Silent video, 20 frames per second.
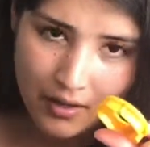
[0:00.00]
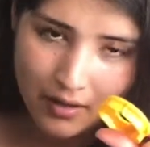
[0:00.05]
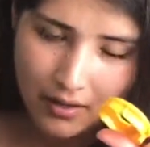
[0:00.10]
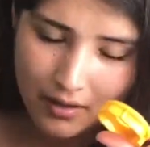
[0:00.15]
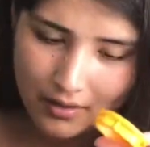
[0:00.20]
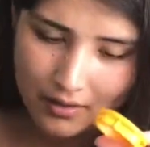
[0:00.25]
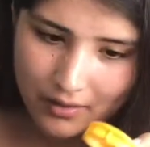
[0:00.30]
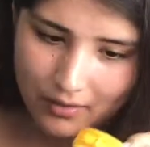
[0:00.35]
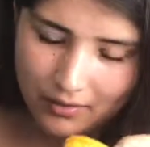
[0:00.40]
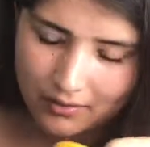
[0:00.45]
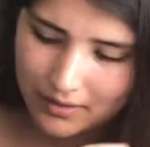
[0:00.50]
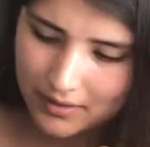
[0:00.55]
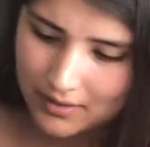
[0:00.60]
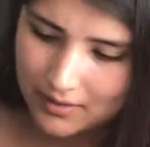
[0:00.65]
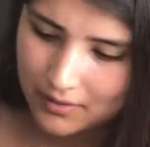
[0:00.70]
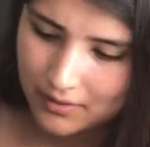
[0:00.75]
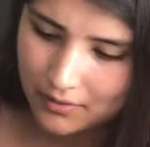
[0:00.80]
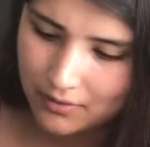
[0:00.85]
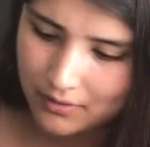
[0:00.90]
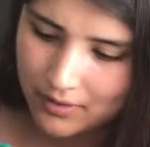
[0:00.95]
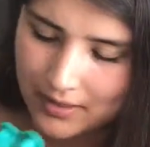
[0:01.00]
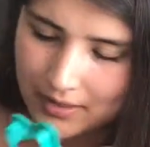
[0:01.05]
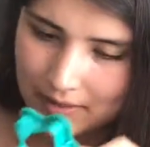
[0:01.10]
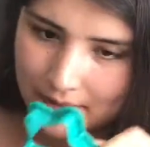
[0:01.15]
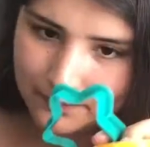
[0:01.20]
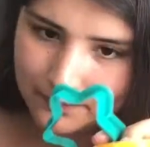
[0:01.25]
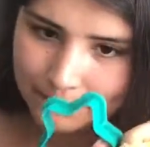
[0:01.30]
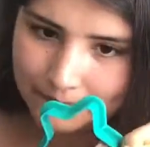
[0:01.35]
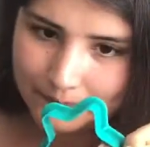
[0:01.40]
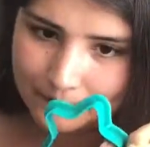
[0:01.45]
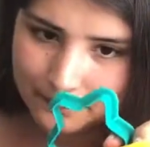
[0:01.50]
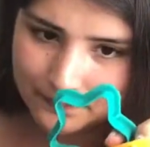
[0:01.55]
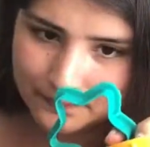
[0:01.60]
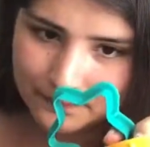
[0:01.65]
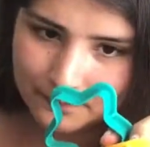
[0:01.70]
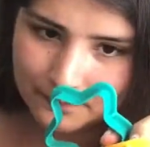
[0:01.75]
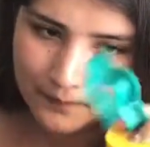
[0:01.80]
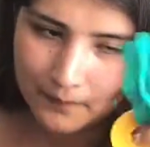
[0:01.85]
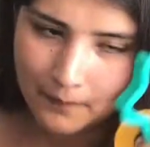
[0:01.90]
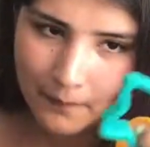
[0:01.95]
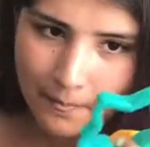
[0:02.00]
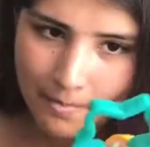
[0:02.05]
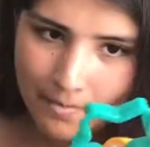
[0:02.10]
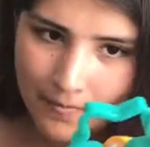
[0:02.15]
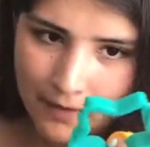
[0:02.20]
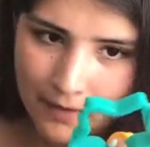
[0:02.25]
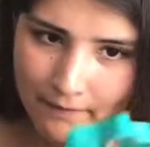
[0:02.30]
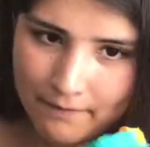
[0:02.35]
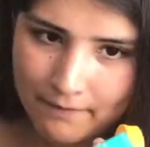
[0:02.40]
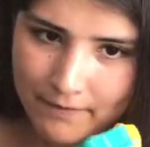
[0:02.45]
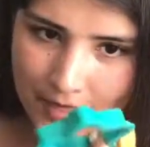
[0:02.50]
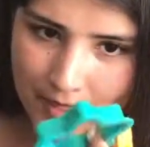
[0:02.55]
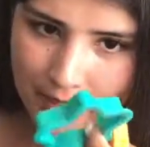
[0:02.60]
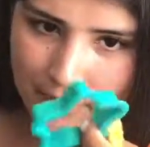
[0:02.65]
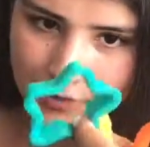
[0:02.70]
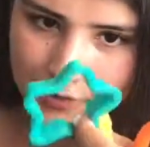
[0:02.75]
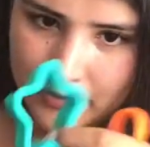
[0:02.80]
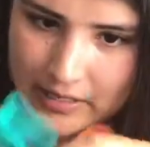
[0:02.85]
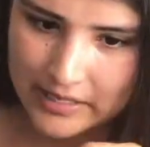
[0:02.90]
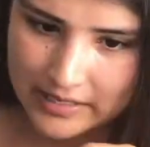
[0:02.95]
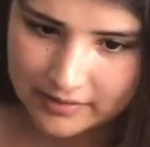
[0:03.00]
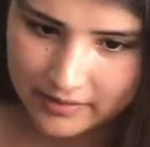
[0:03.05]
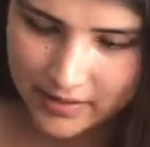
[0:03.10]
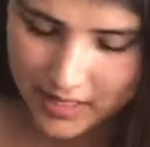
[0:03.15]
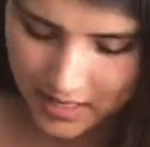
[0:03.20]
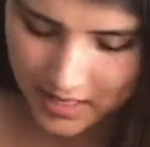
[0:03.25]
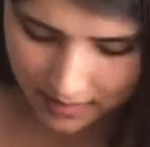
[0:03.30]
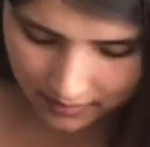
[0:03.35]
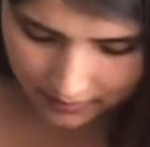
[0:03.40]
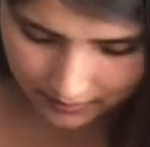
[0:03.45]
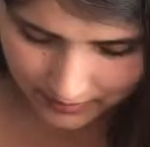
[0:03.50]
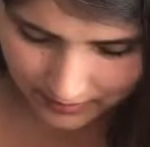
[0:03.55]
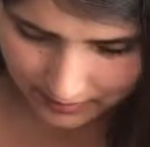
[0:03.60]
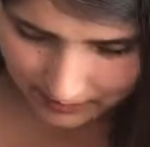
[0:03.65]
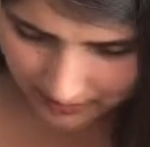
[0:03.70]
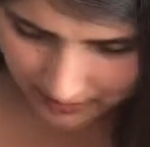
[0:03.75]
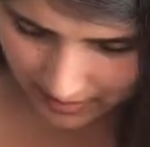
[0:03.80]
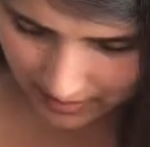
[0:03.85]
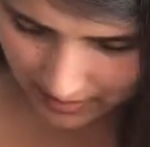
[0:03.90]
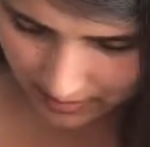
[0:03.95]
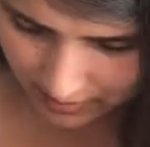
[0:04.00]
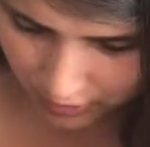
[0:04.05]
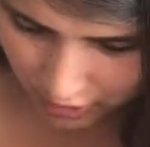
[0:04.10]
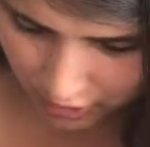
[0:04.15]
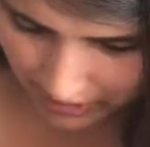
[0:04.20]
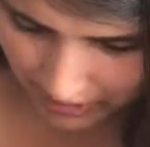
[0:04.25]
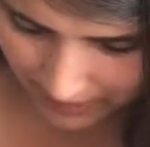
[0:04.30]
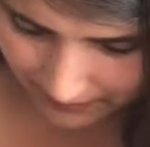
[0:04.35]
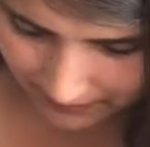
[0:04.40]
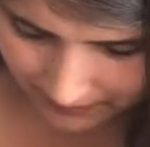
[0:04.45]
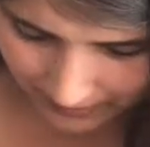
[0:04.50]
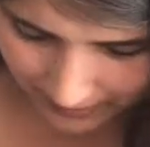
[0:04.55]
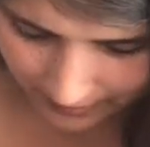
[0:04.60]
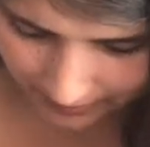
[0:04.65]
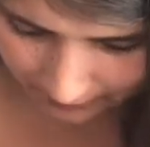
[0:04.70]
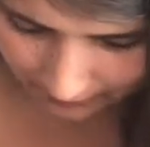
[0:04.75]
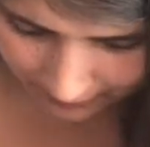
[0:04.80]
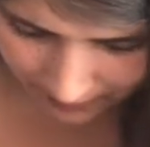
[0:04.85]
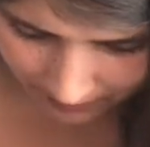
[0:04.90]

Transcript: you know, these little figurine things to make shapes out of